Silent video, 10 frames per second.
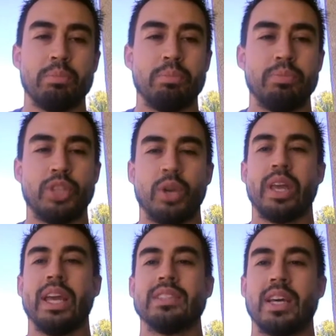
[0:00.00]

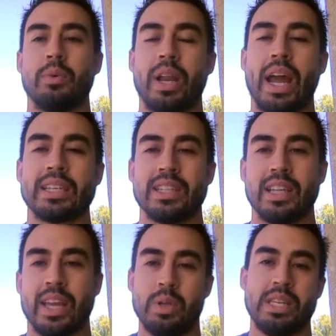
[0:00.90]
showcase that we actually
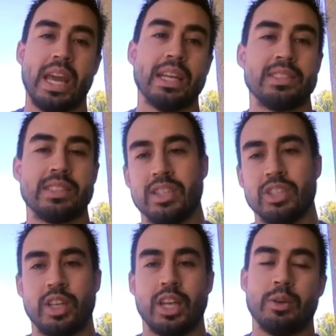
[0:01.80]
like we dance in the
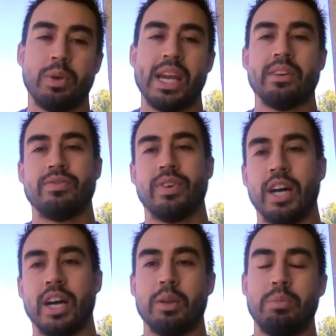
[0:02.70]
gym we have
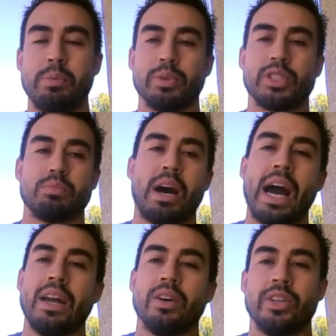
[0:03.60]
fun people
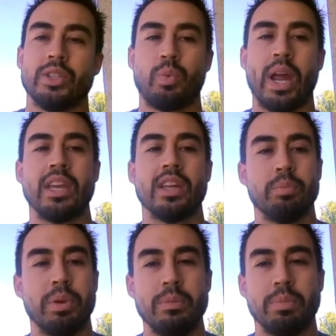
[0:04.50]
smile there's regular
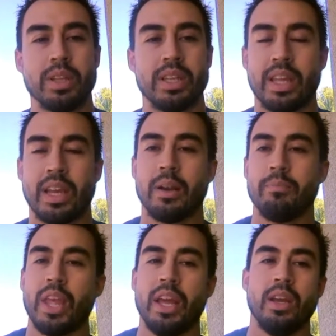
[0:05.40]
people in
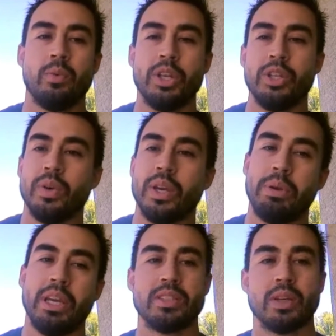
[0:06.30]
there we do eat
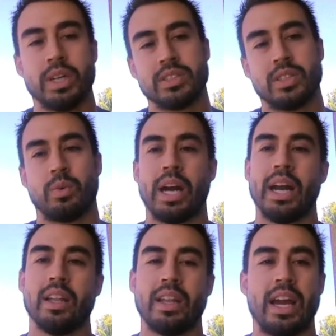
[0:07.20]
pizza once in a
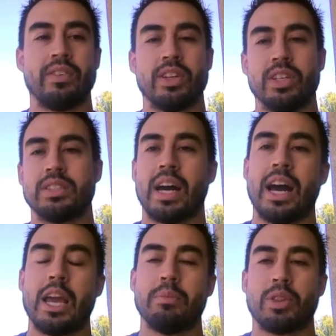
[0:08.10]
while and have a good
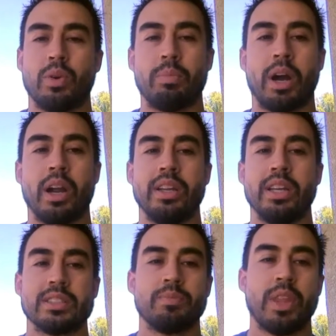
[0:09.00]
time and throw
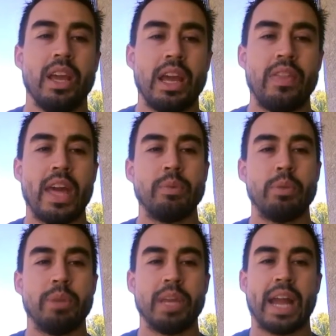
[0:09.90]
parties and then we
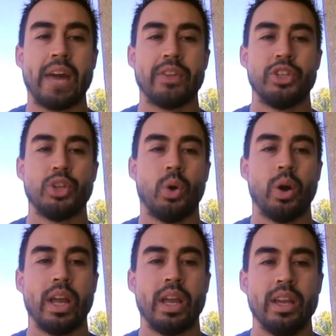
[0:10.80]
bring out the
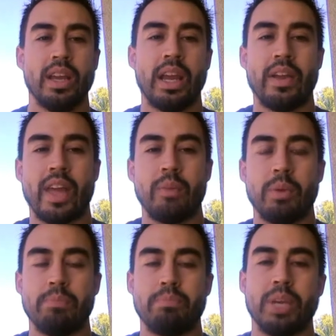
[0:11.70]
joy and then
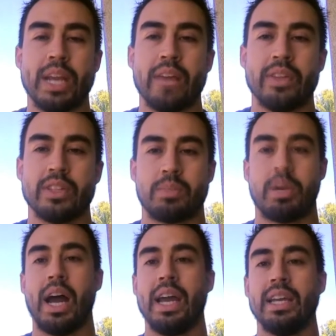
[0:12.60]
we bring out the
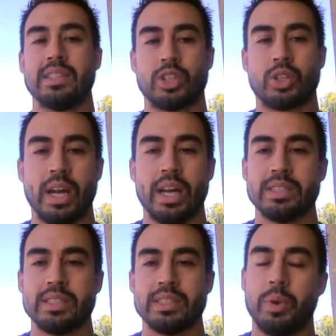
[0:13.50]
surprise and the
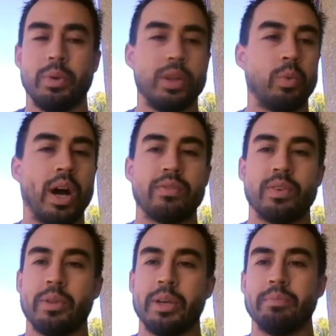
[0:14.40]
trust that we really want
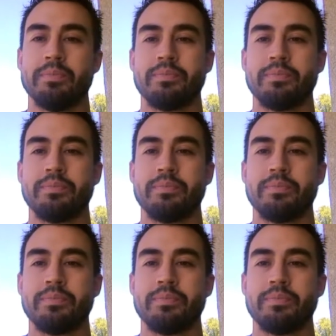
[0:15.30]
from them